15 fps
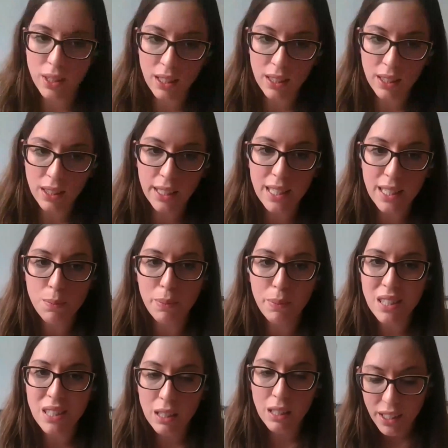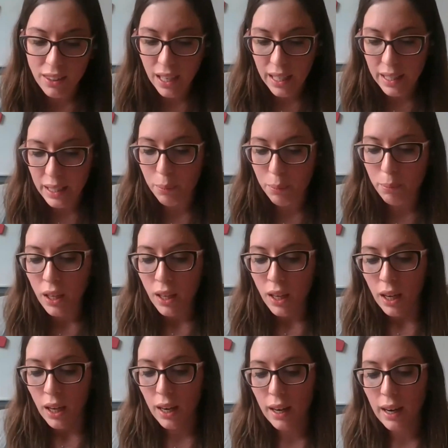indeed a specific time
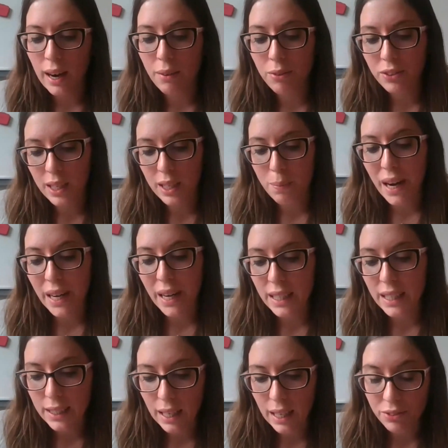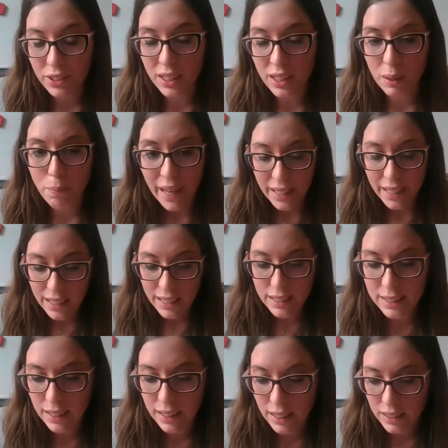after the
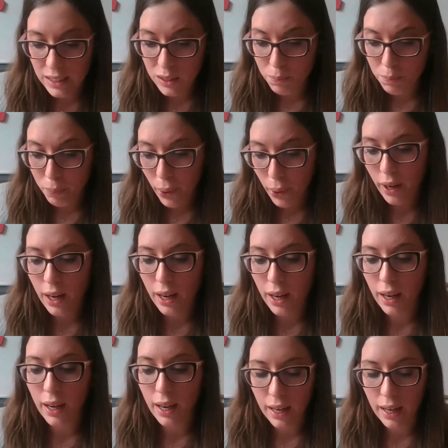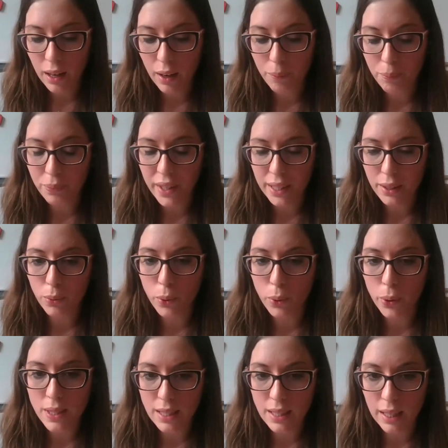panelists spoke that
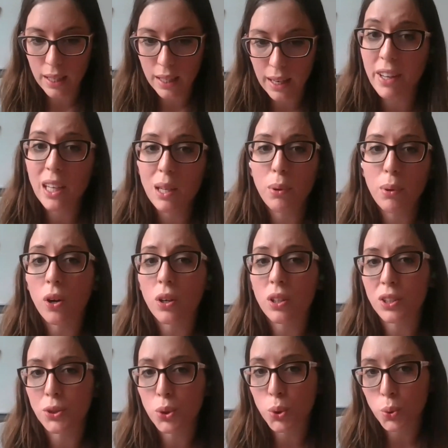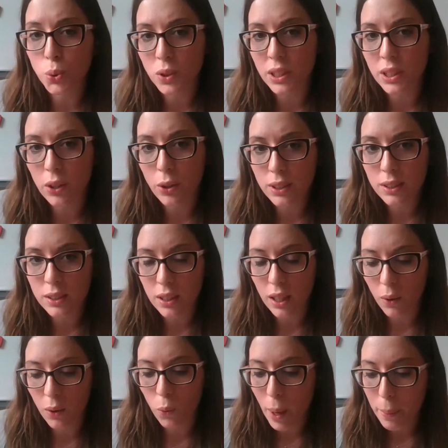was available only to those
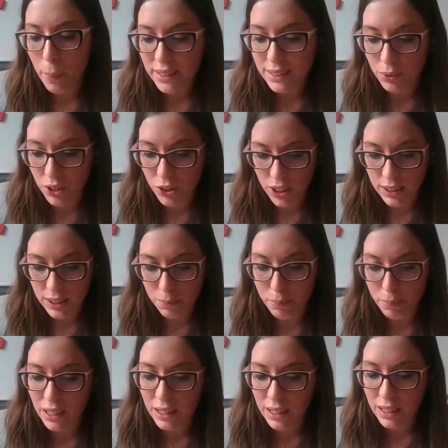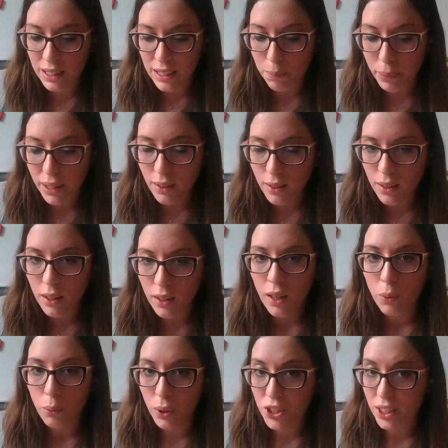WebEx registered participants,
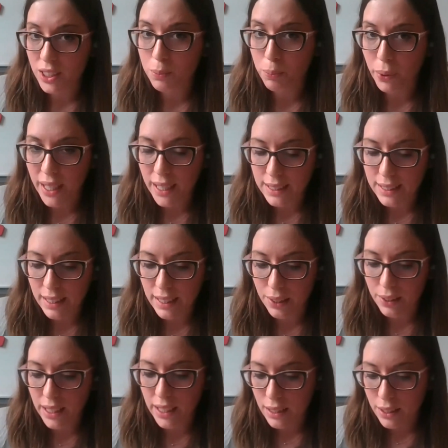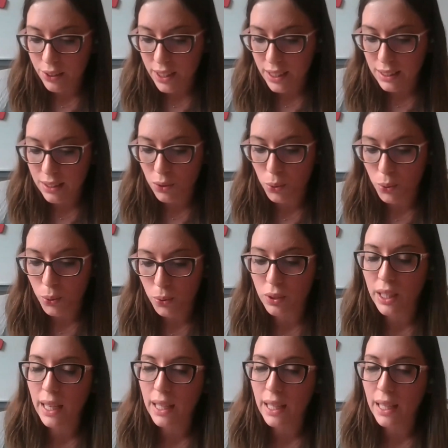which expressed their interest to
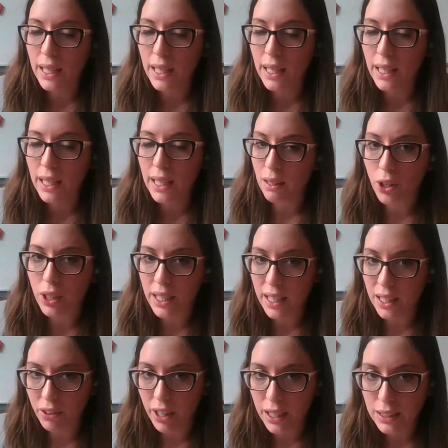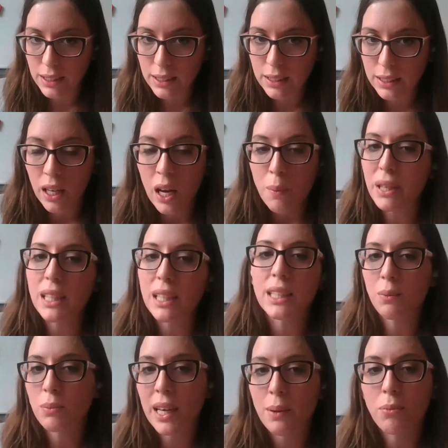take the floor in advance. But at the
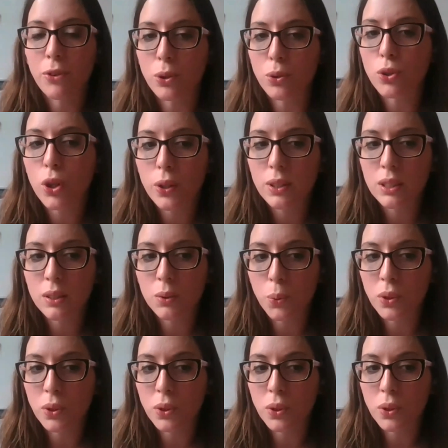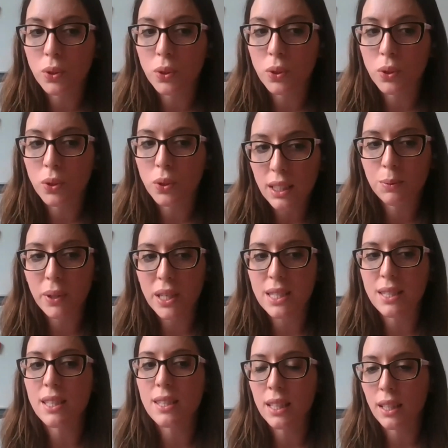same time, for those who didn't
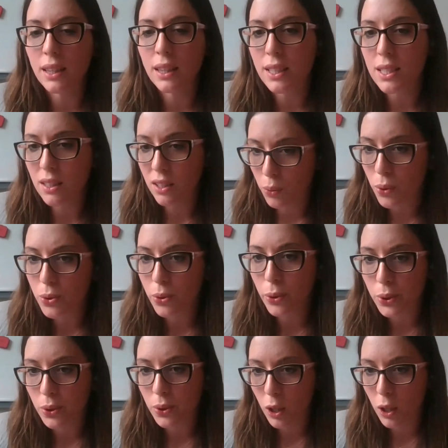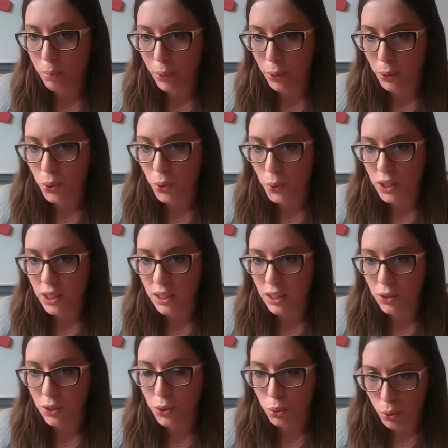express this interest, there was also the opportunity to
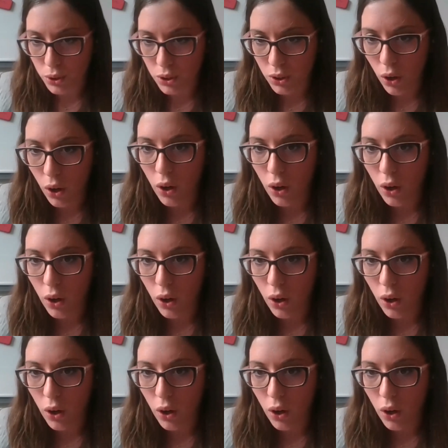do so